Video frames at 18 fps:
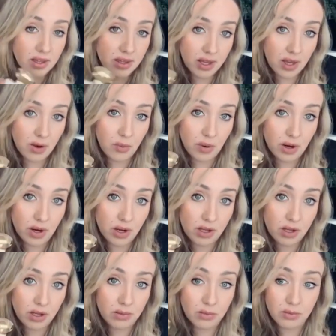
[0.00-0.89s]
they
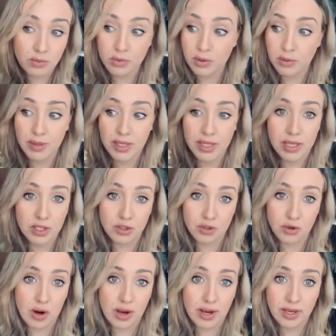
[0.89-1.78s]
were will be
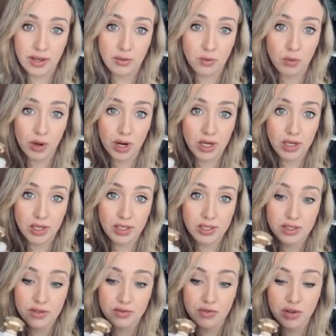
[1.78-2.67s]
enjoying wearing
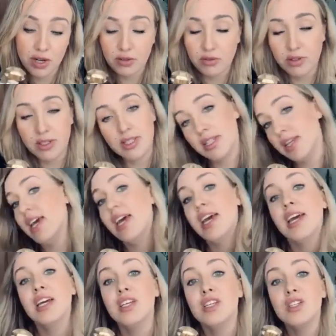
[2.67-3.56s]
this fragrance.
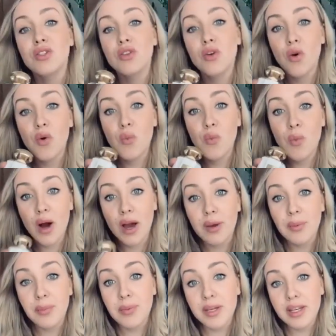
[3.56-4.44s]
So
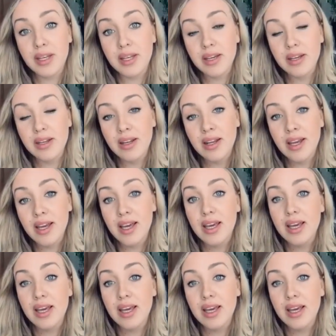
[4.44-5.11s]
my opinion,